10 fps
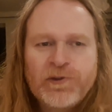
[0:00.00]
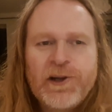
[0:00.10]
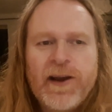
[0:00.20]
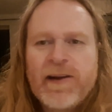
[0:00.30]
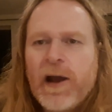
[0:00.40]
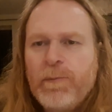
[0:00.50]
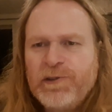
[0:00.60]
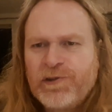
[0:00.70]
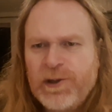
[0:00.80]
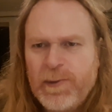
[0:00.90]
It's like that
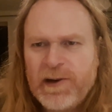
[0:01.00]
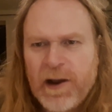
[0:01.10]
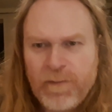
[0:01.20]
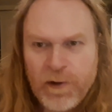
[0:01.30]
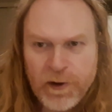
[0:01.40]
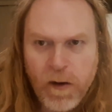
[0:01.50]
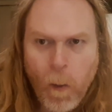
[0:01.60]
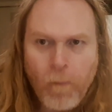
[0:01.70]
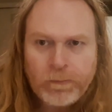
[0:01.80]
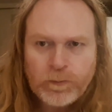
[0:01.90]
cabbage cream egg advert, isn't
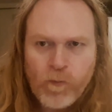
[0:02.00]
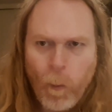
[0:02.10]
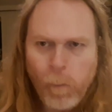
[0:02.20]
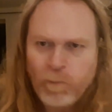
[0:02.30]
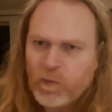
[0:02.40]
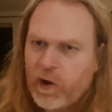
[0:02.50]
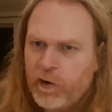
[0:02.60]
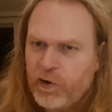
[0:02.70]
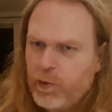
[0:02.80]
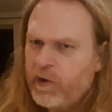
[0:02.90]
it?
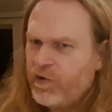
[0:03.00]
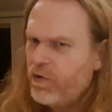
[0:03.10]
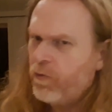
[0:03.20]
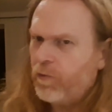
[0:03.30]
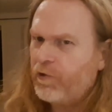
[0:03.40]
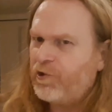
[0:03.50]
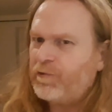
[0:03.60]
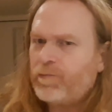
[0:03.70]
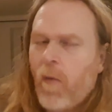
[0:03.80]
How do you eat yours?